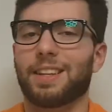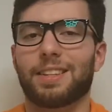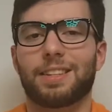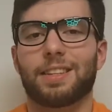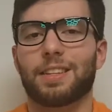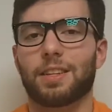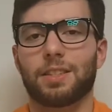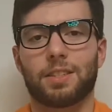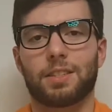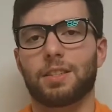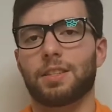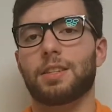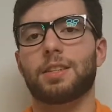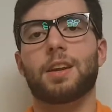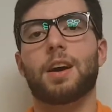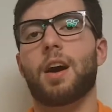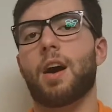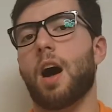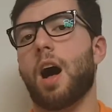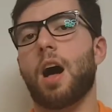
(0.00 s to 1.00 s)
There's
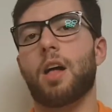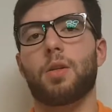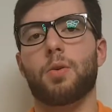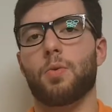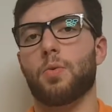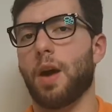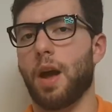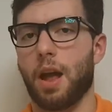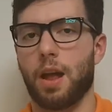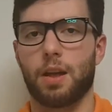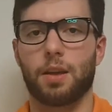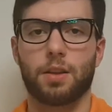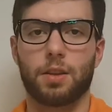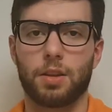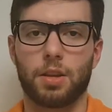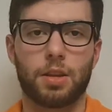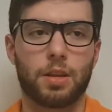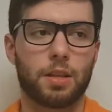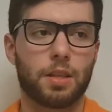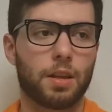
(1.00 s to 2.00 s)
no other way.
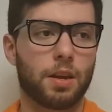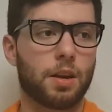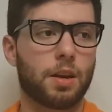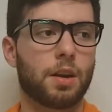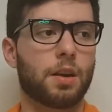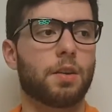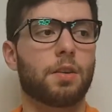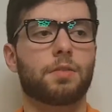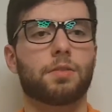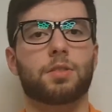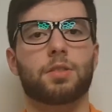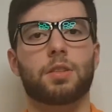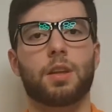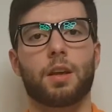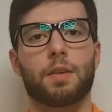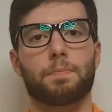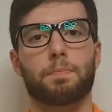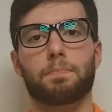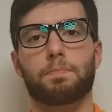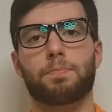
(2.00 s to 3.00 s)
There's
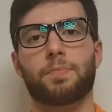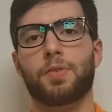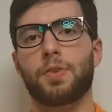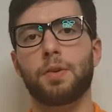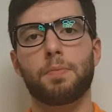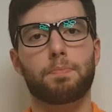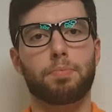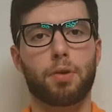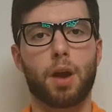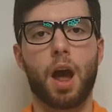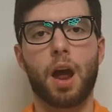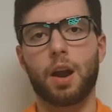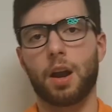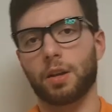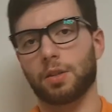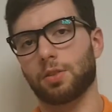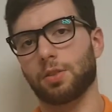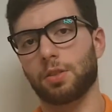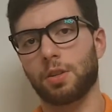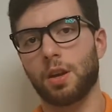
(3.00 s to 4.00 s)
a few
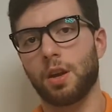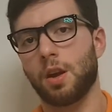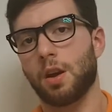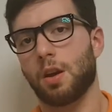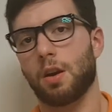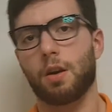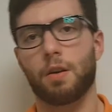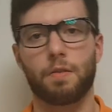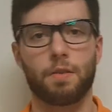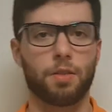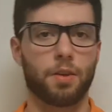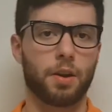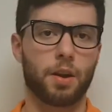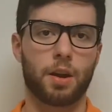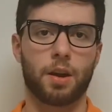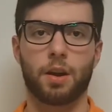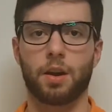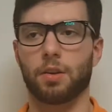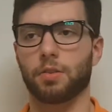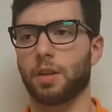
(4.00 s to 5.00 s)
products over
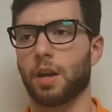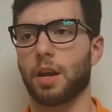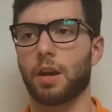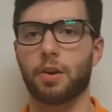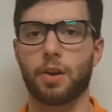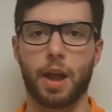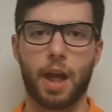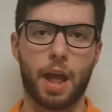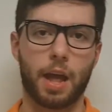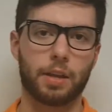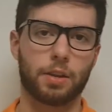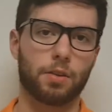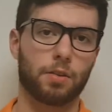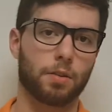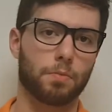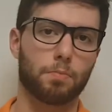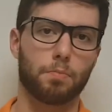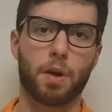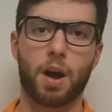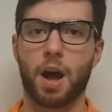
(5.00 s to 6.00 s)
there on the internet you
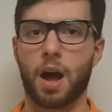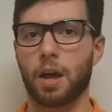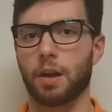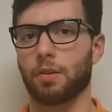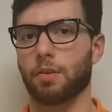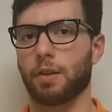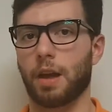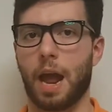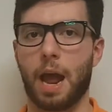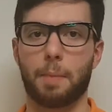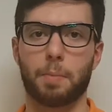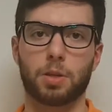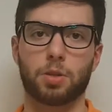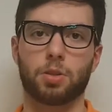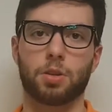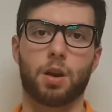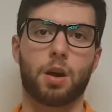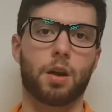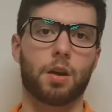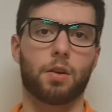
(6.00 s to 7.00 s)
can buy on
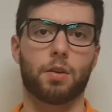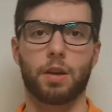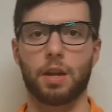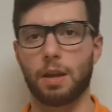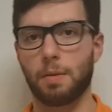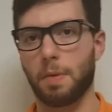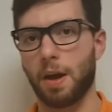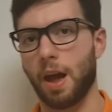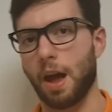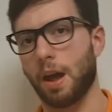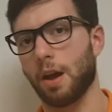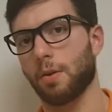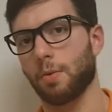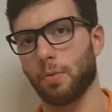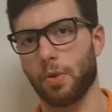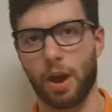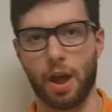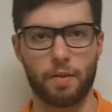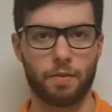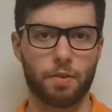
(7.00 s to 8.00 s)
Amazon or eBay or
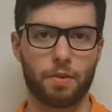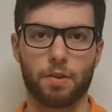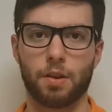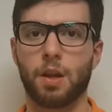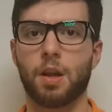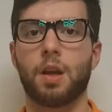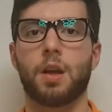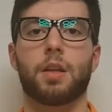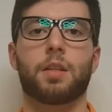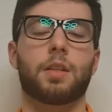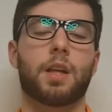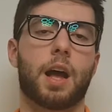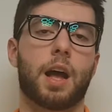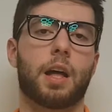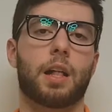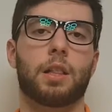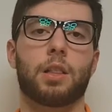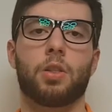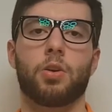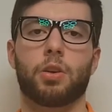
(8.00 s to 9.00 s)
whatever
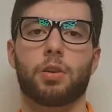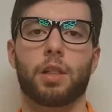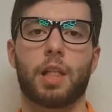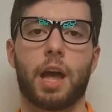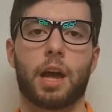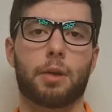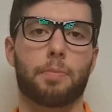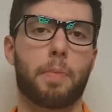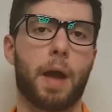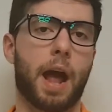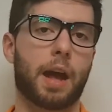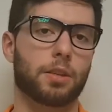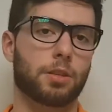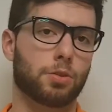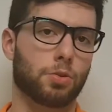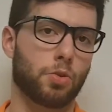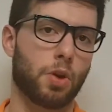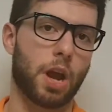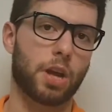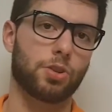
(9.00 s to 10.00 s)
that look like back
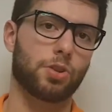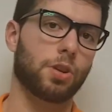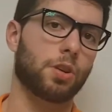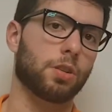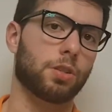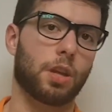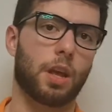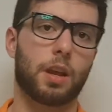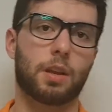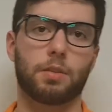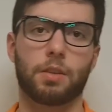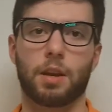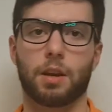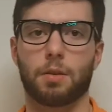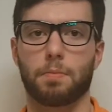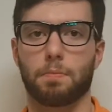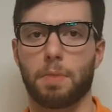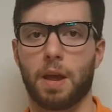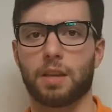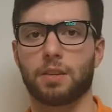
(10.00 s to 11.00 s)
scratchers, and
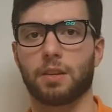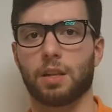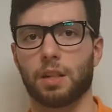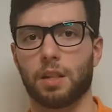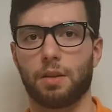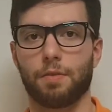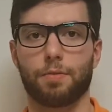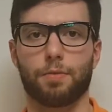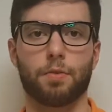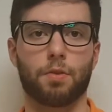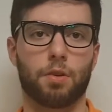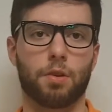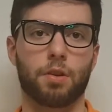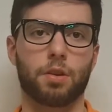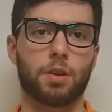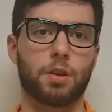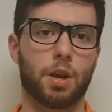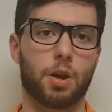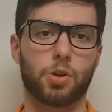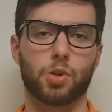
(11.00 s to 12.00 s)
they're basically for
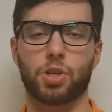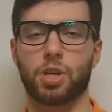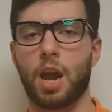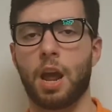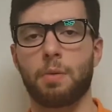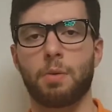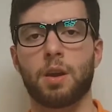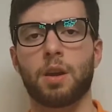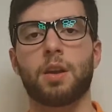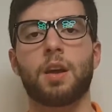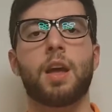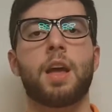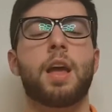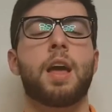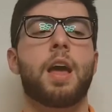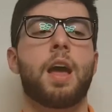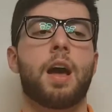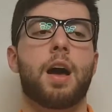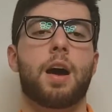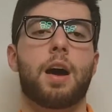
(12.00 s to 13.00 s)
shaving.
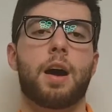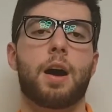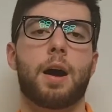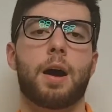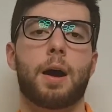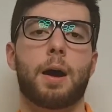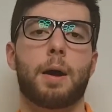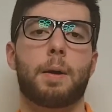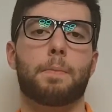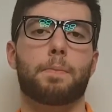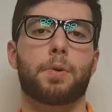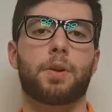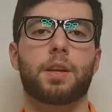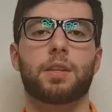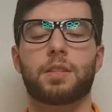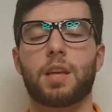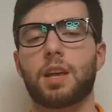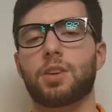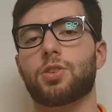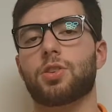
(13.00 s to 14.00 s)
But
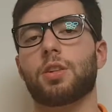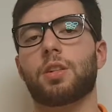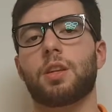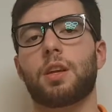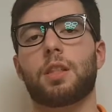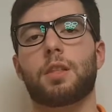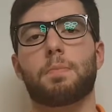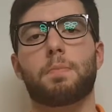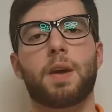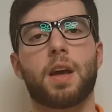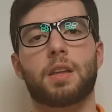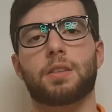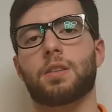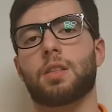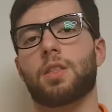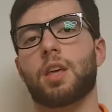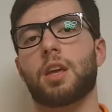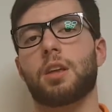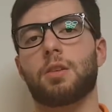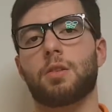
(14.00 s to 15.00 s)
essentially, the best
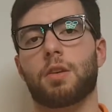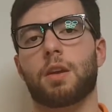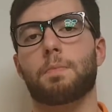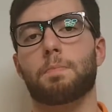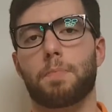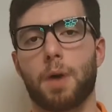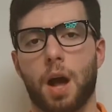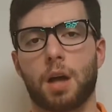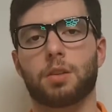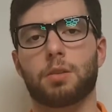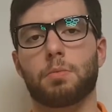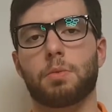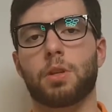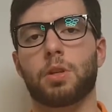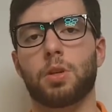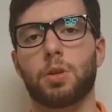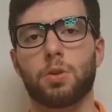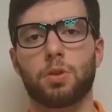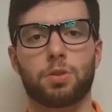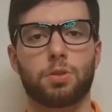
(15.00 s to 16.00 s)
thing you can possibly
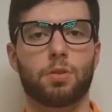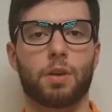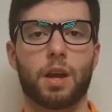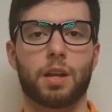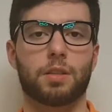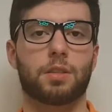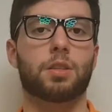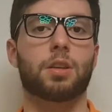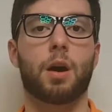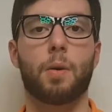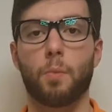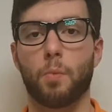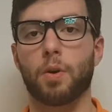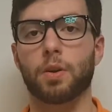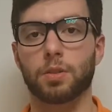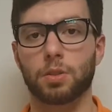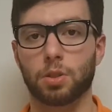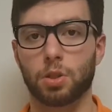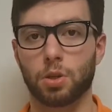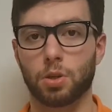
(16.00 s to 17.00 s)
do is to get
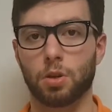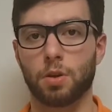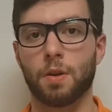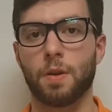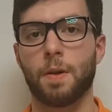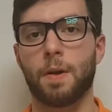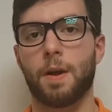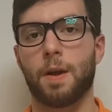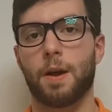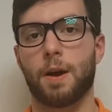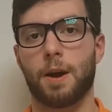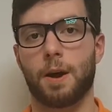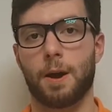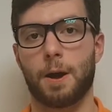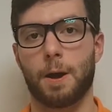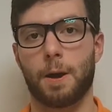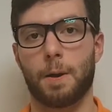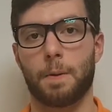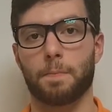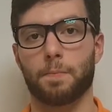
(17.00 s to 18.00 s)
someone to
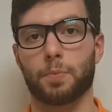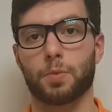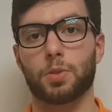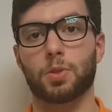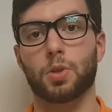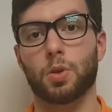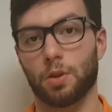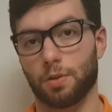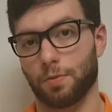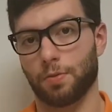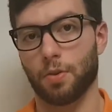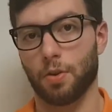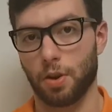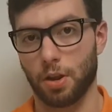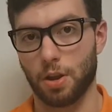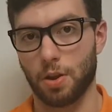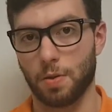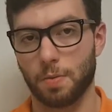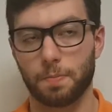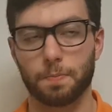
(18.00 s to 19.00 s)
do it for
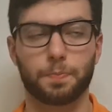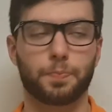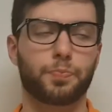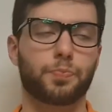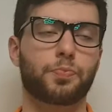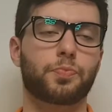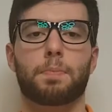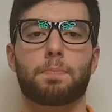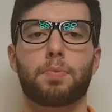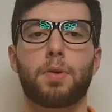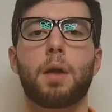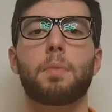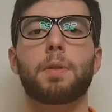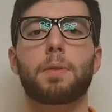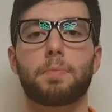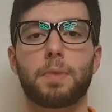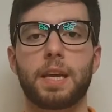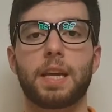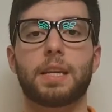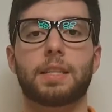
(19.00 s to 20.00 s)
you. The
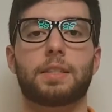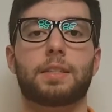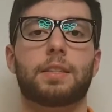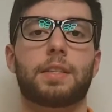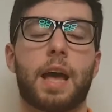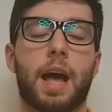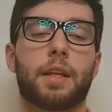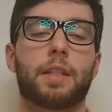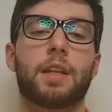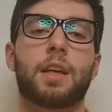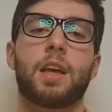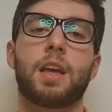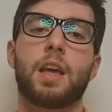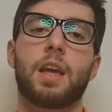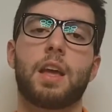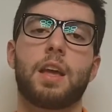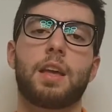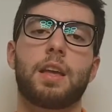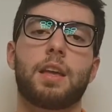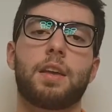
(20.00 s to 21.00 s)
problem is that
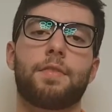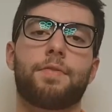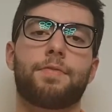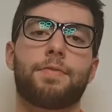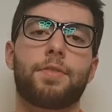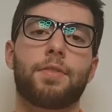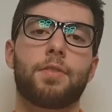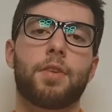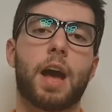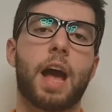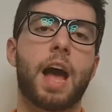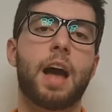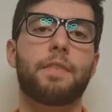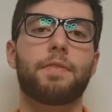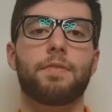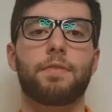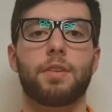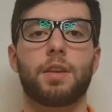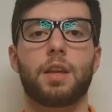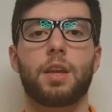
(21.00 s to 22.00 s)
if you
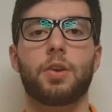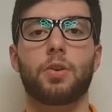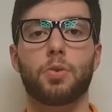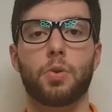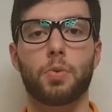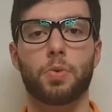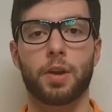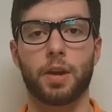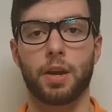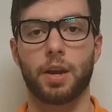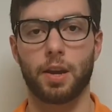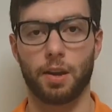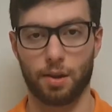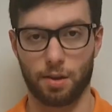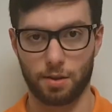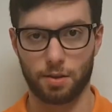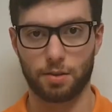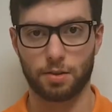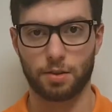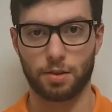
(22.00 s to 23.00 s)
have ingrown
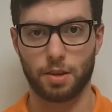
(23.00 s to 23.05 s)
hairs,